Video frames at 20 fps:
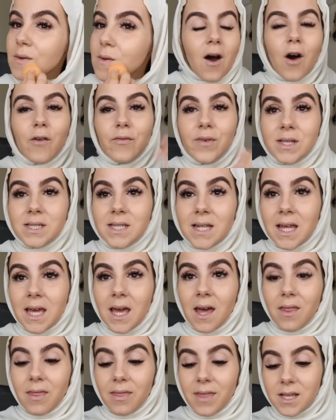
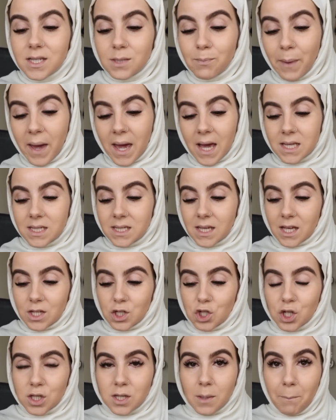Obviously, this base
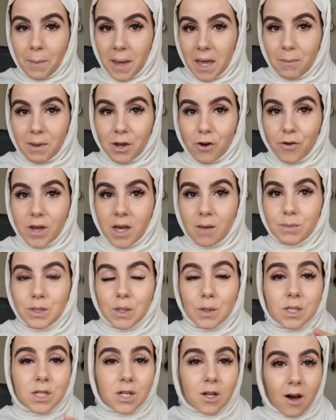is just a BB cream,
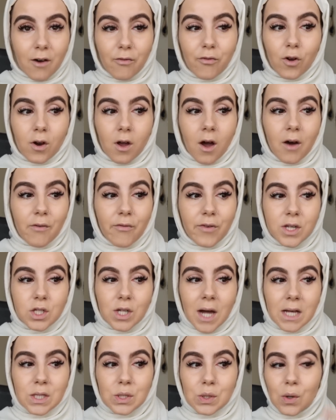so it's not full coverage
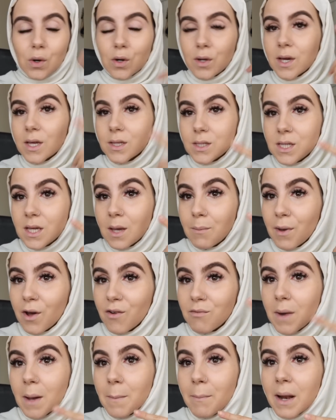at all. You can see a bit
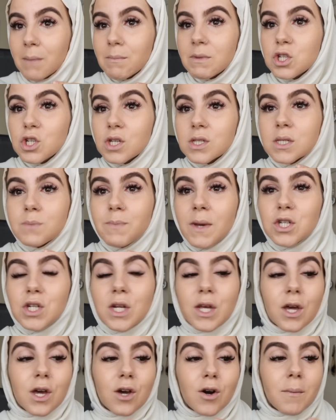of my blemishes,
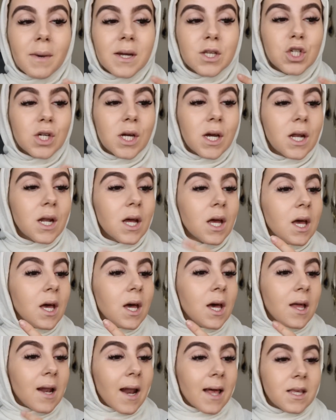especially here on my chin,
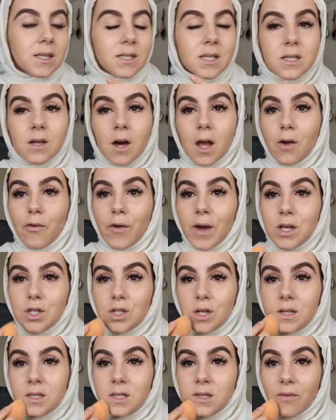like the
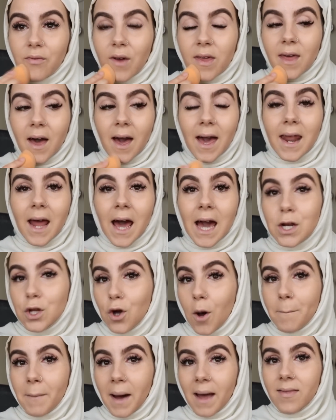discoloration and stuff like that, and I
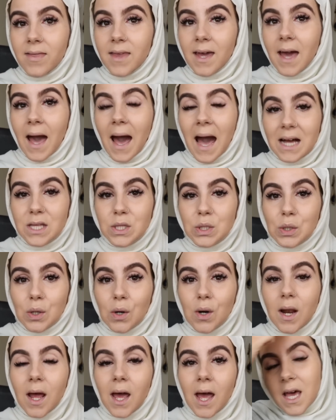don't mind it at
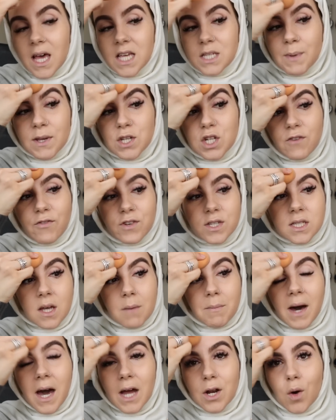all. Especially for
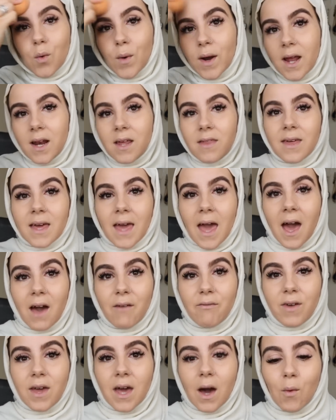summer, I don't want anything
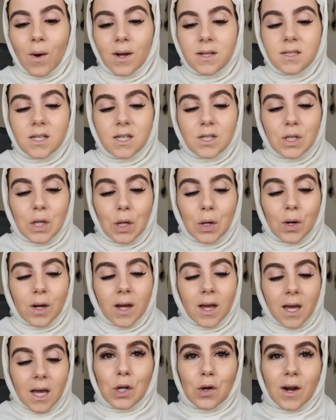heavy. I want it to look
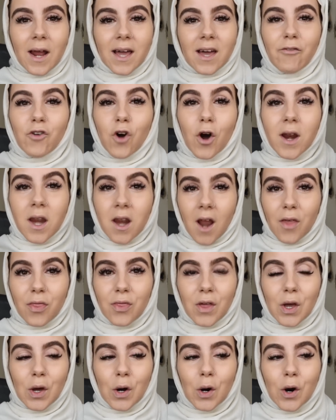like I've got
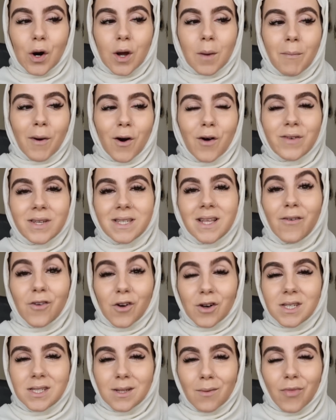nothing on, but obviously I've
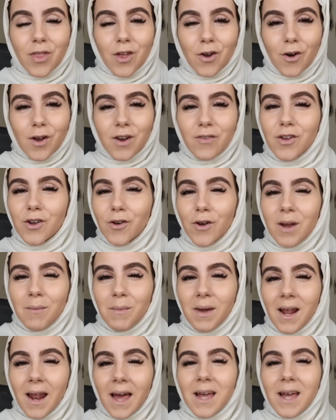got something on, if you know what I mean.